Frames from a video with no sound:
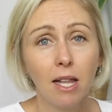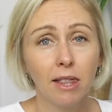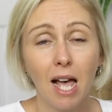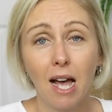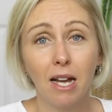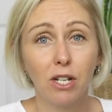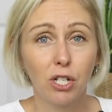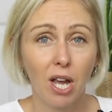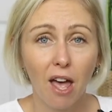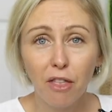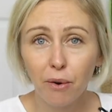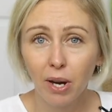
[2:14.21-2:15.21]
large
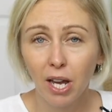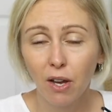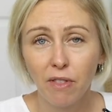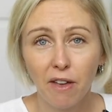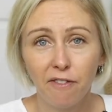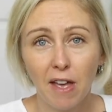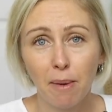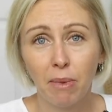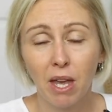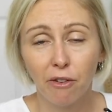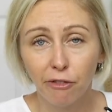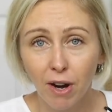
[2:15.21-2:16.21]
gathering of their
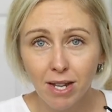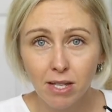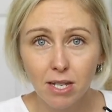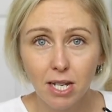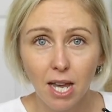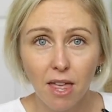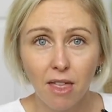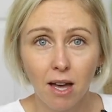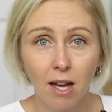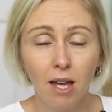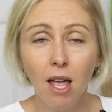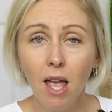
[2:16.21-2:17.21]
family and friends
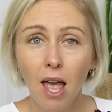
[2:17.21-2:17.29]
together